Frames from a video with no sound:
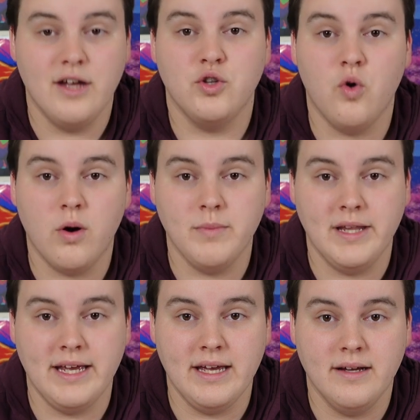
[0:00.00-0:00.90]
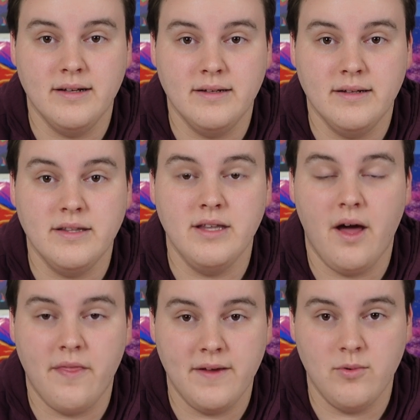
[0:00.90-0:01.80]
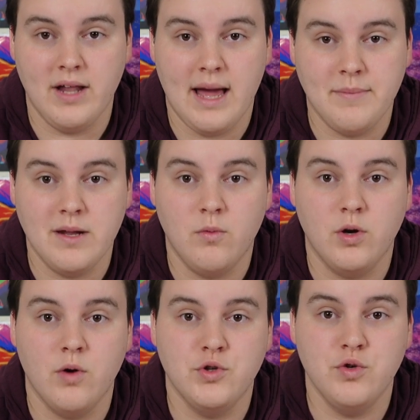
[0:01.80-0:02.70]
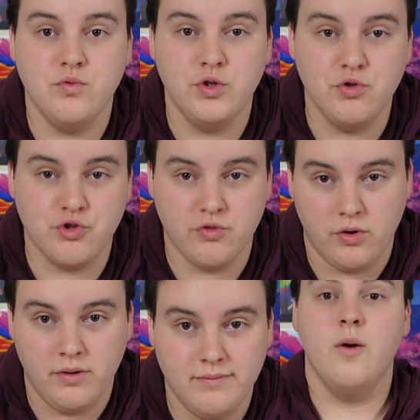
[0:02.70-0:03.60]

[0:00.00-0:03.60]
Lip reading: normally nothing will happen. It will go to neutral.